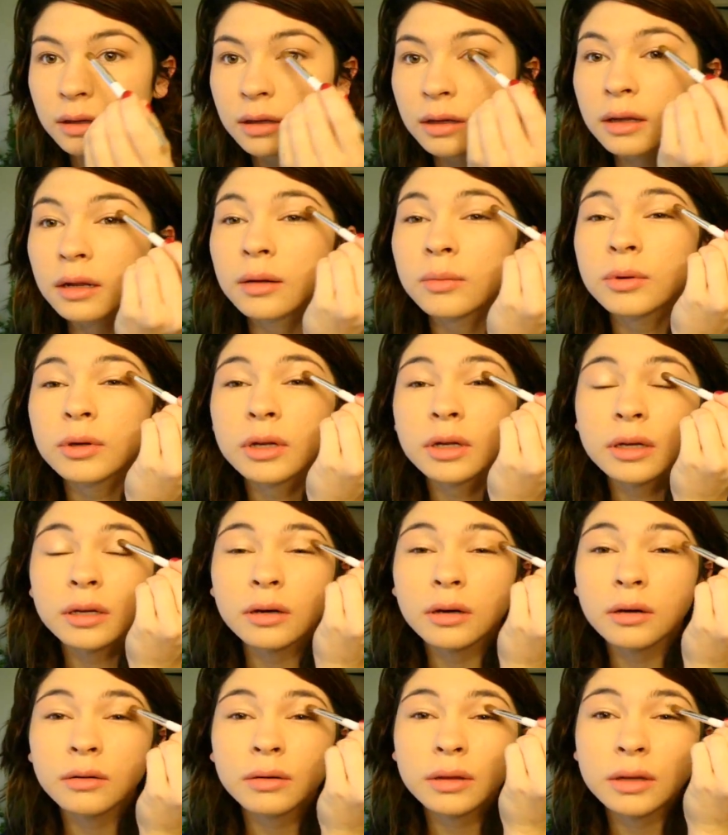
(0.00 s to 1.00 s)
And I'm going to
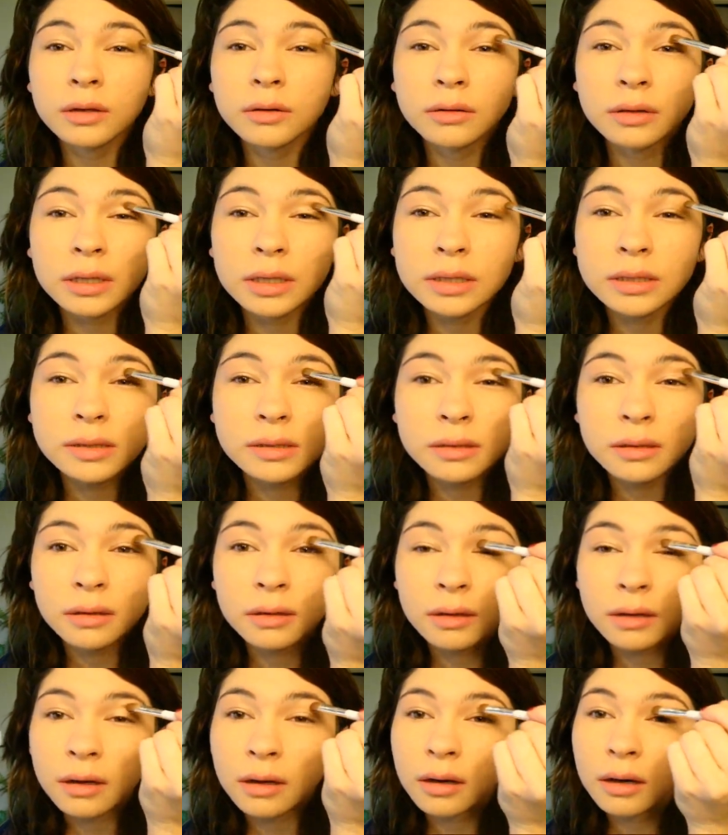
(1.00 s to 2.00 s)
go in the crease
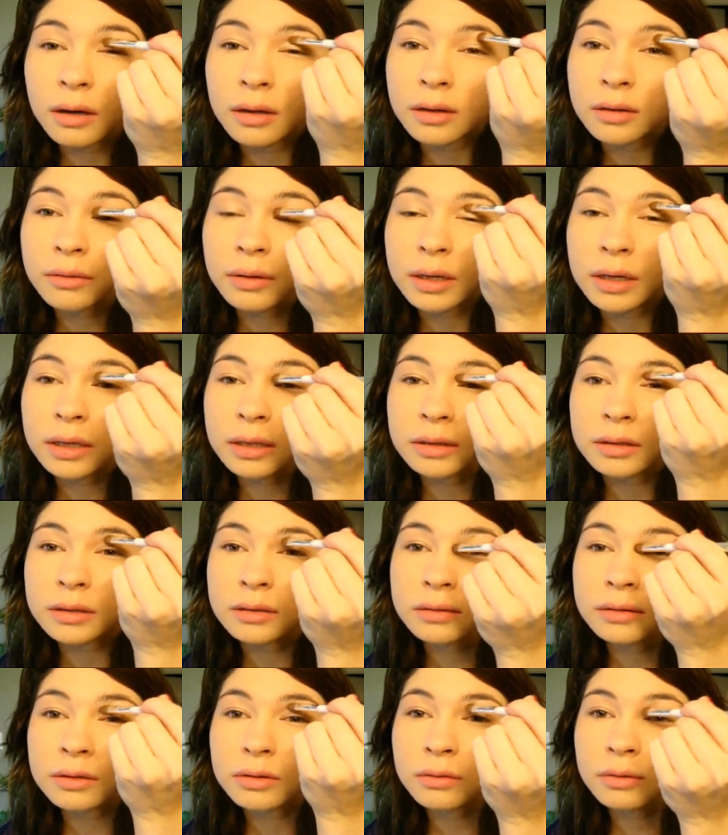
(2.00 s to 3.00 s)
all the way in
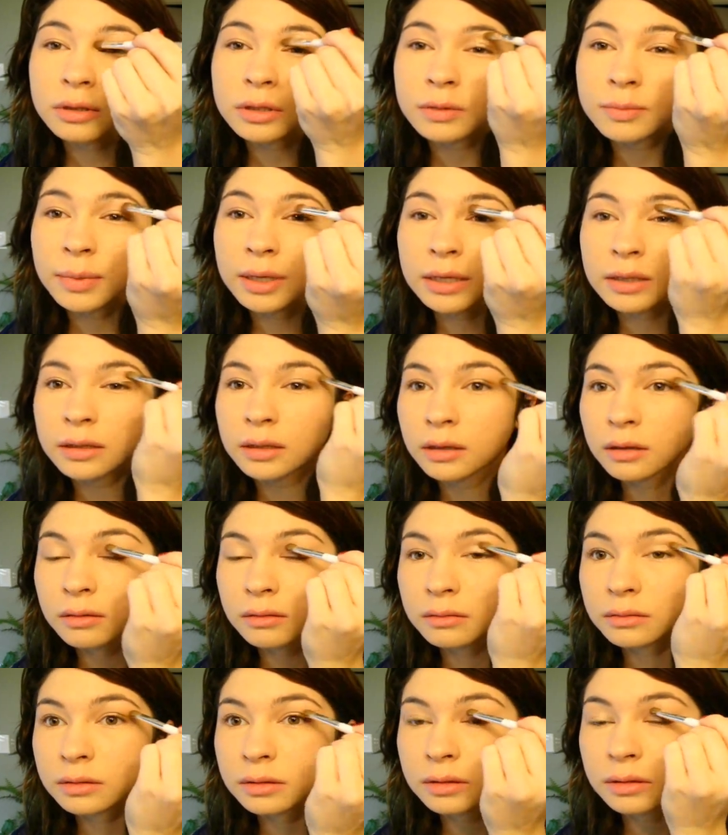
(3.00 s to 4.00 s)
towards my
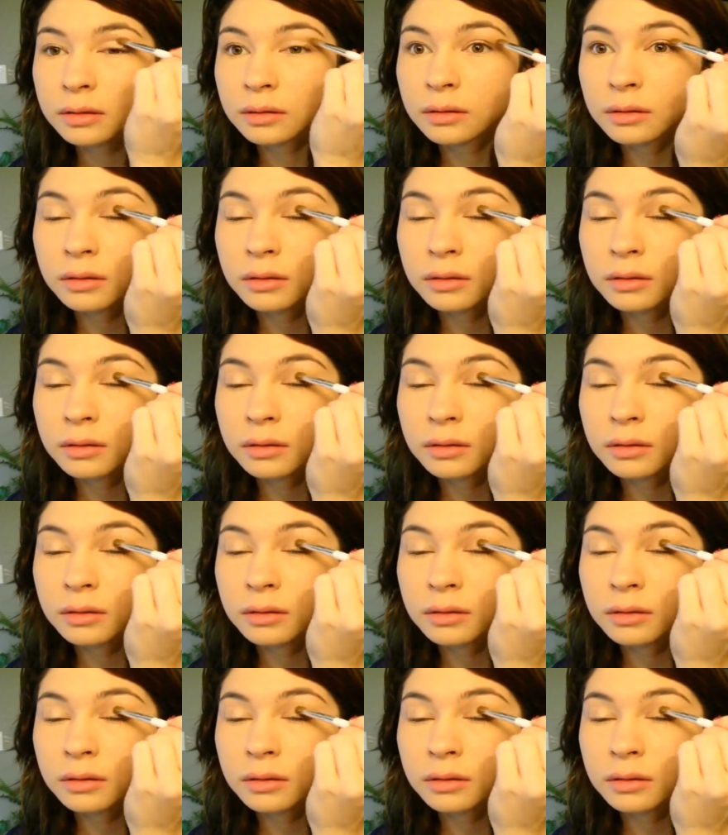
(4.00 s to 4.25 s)
nose.